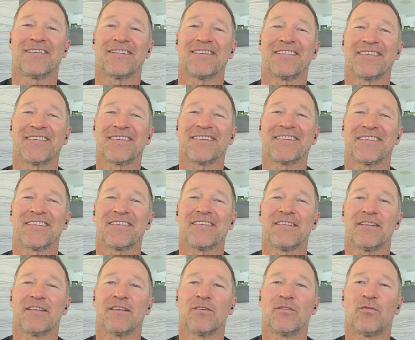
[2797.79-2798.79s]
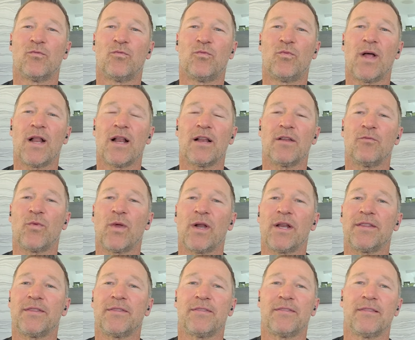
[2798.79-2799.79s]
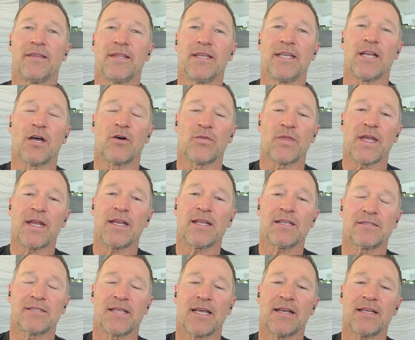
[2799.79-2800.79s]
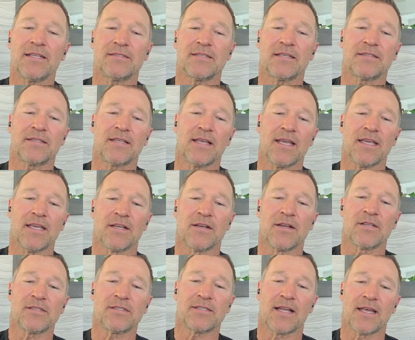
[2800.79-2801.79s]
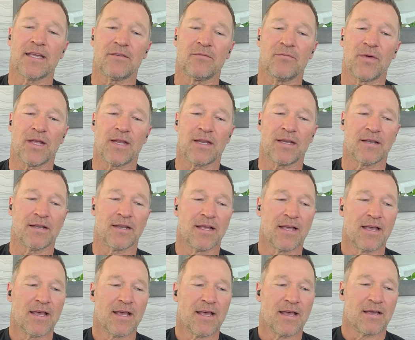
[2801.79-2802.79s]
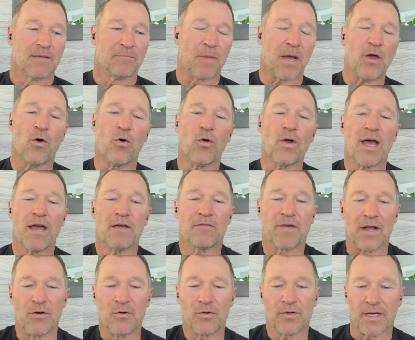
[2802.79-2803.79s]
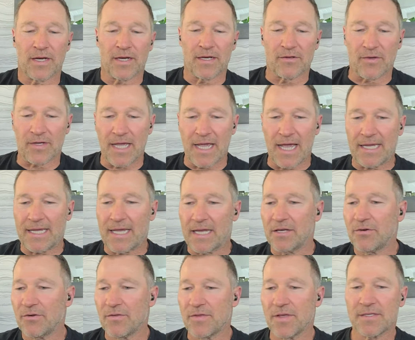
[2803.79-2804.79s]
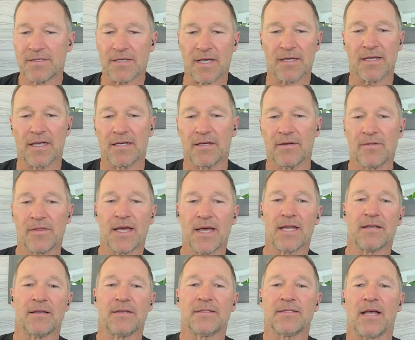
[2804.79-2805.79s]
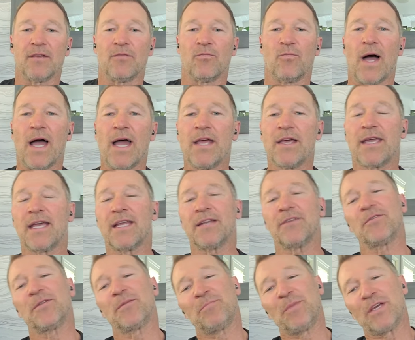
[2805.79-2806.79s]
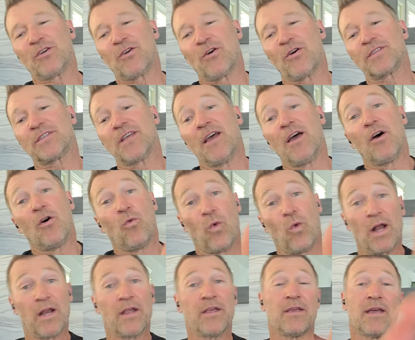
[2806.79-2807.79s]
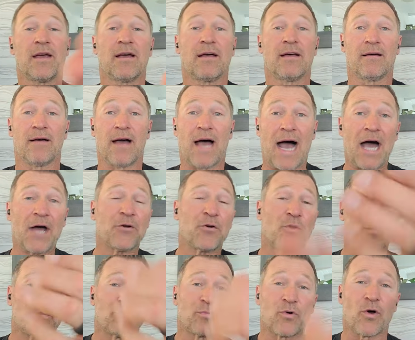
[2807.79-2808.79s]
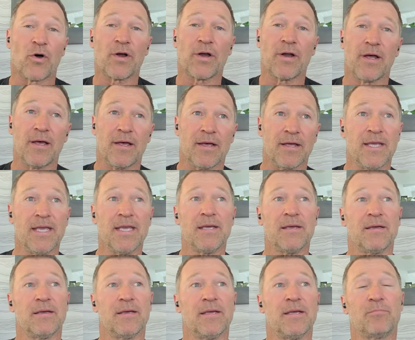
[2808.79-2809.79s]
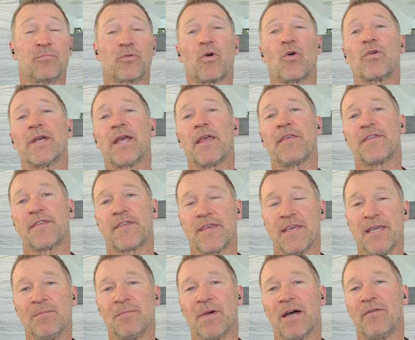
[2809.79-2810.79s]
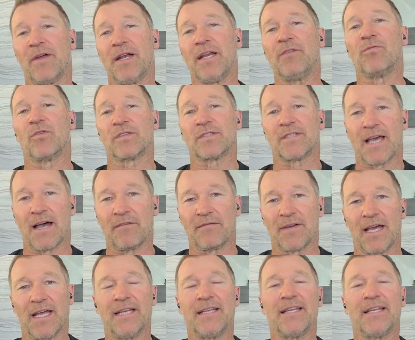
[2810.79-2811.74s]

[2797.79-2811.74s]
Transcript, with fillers: Absolutely. So, well, you know, that is the thing. You know, it's like when my whole life I looked at it. Okay, I can do this. I can do that. It's like why I can't do it because well, yeah, Arnold brought he broke his femur when he was